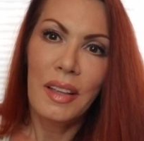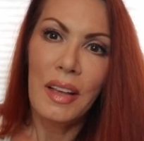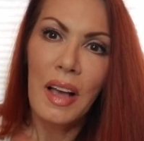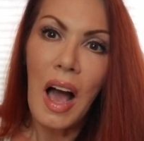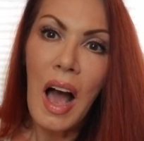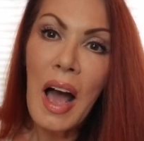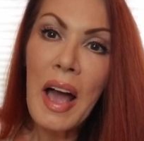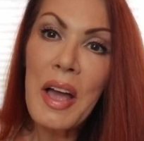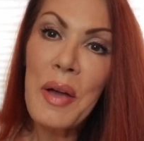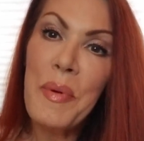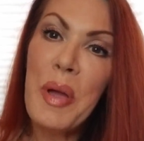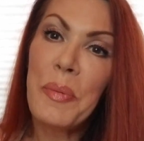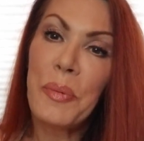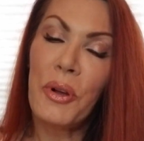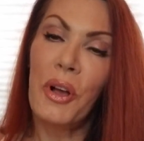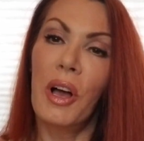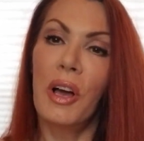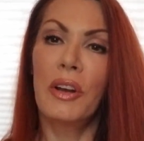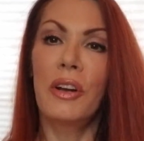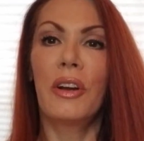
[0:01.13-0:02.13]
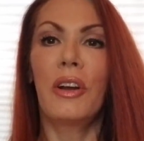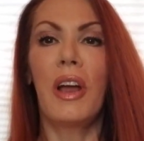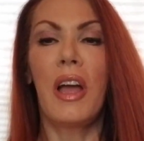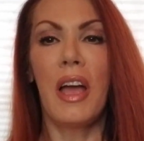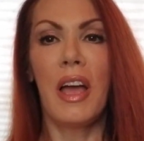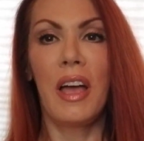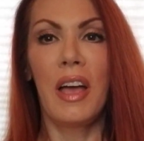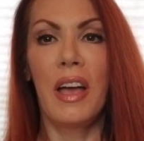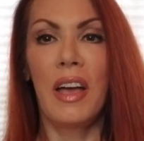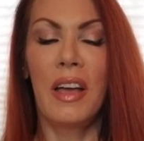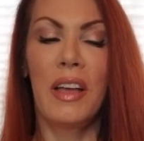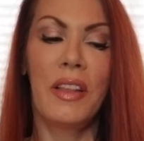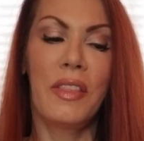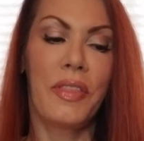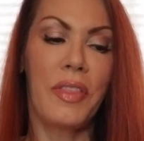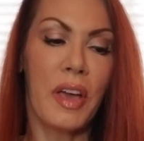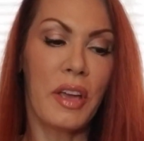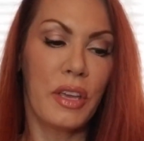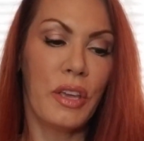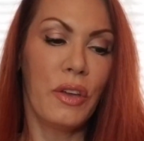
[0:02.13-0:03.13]
Hi, I'm April Hunter, and
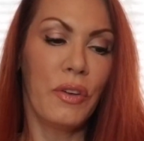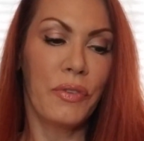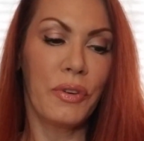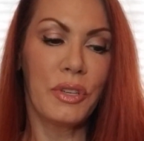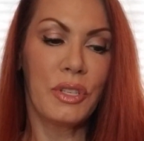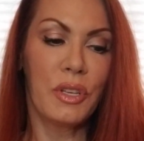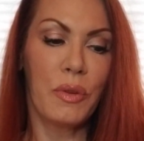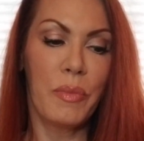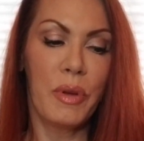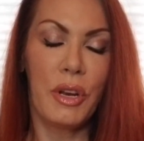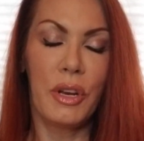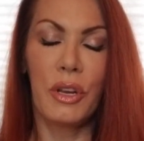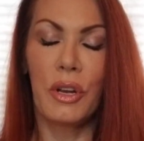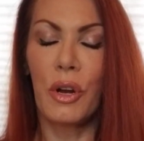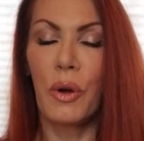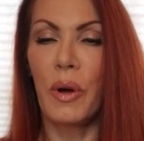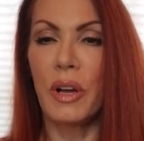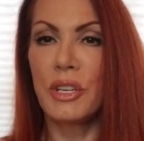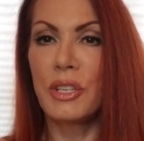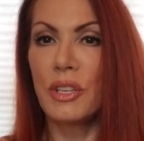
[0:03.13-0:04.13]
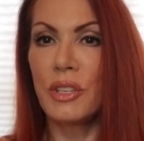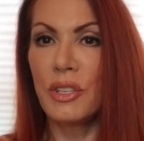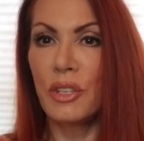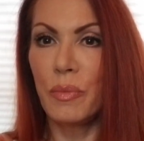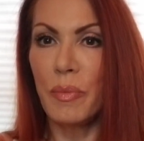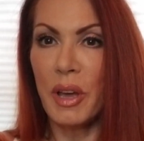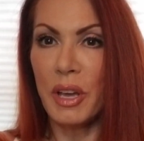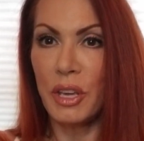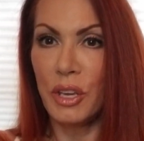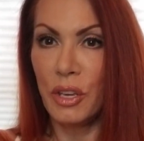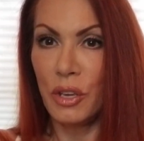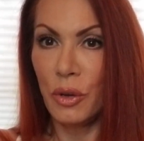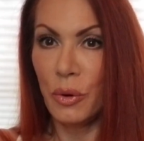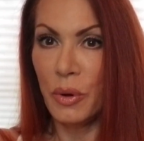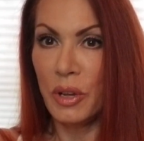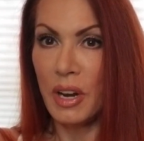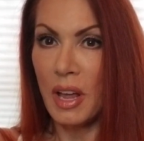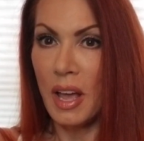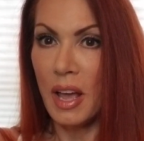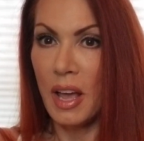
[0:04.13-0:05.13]
thank you for submitting your questions to my
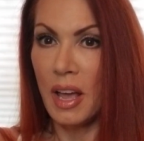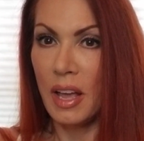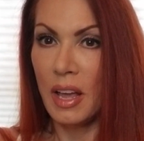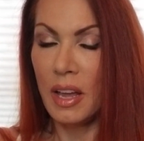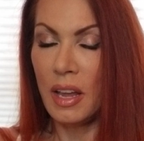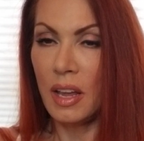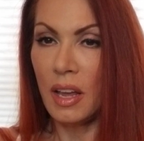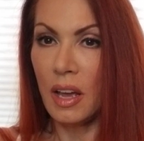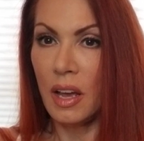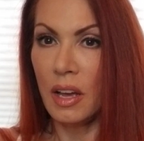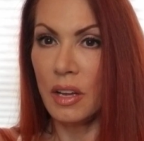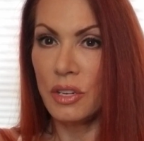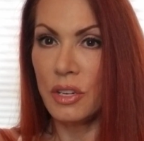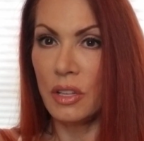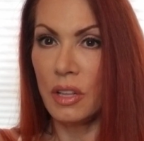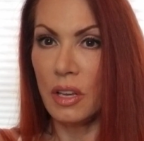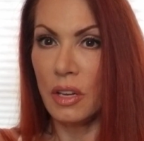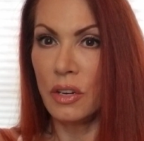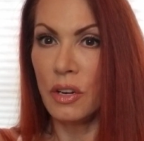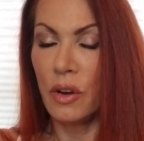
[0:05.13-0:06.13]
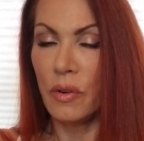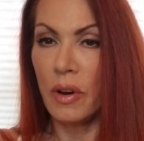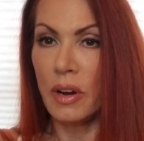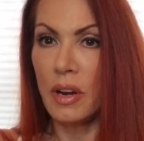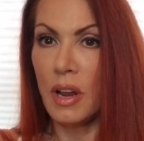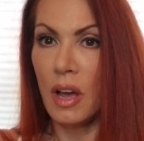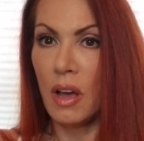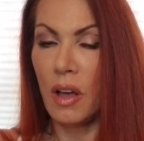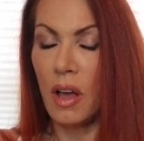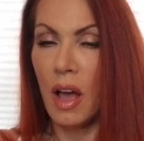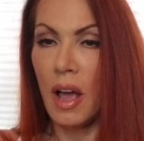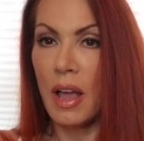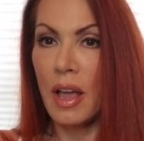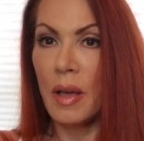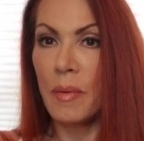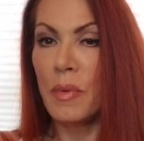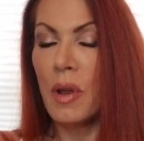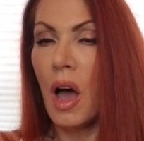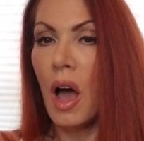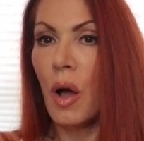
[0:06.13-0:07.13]
Q&A. I should let you know right now, I
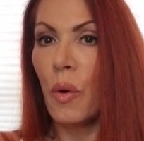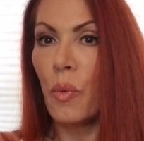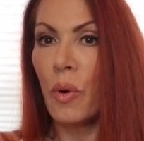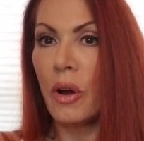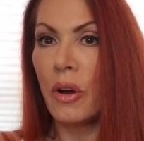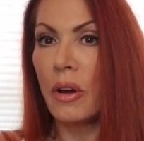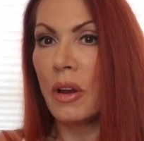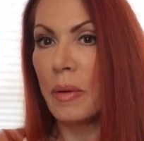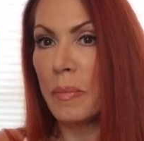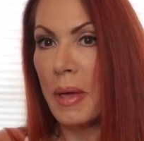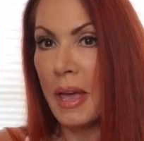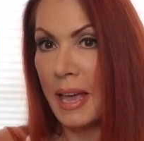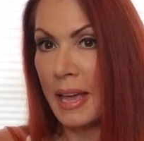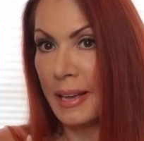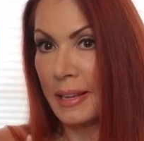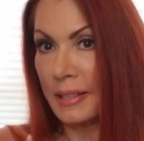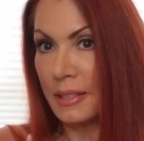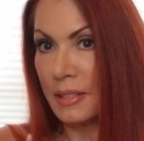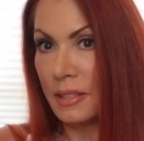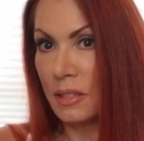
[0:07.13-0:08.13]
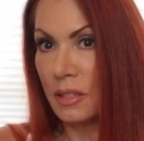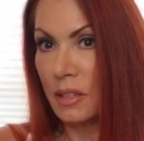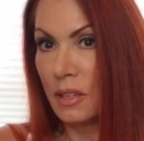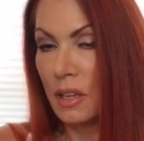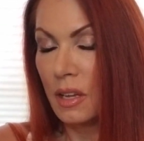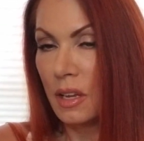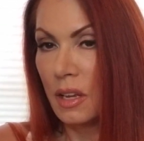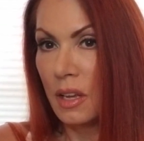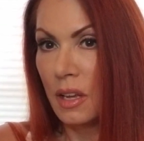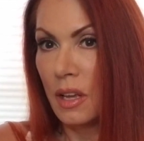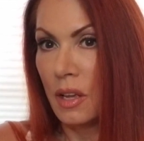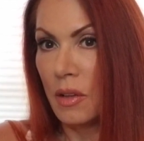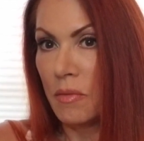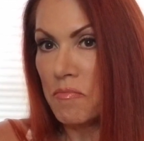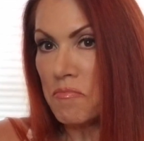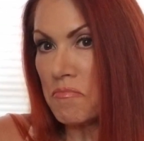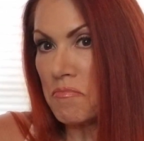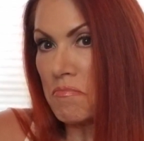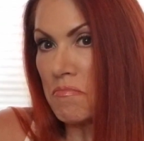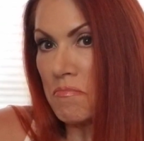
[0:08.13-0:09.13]
am not wearing pants.
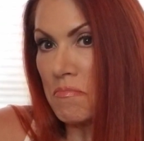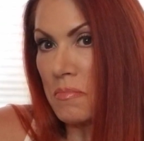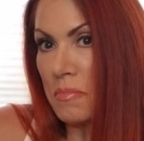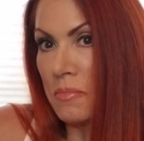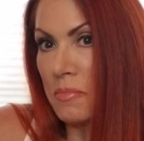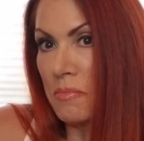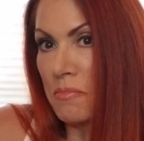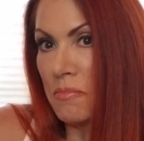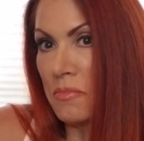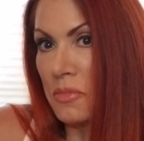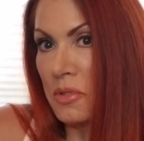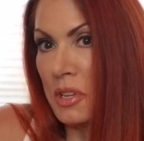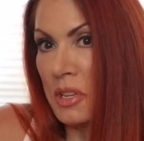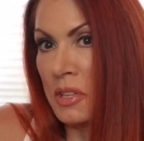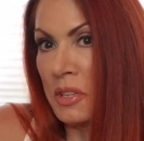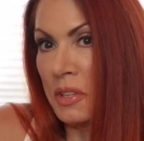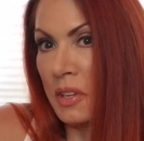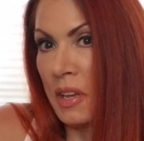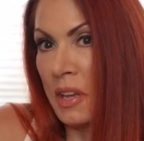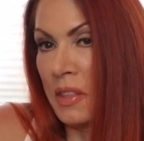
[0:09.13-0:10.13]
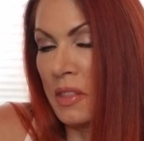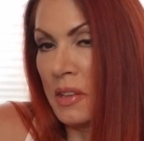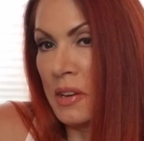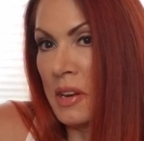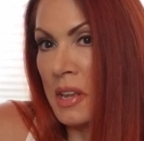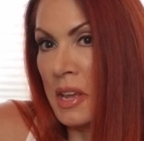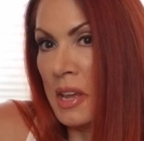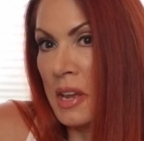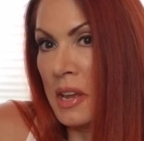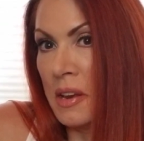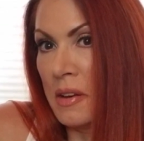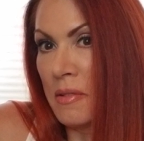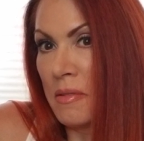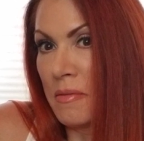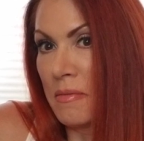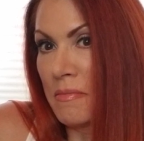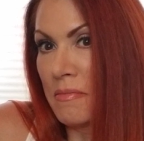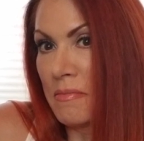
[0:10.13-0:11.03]
Didn't see the need.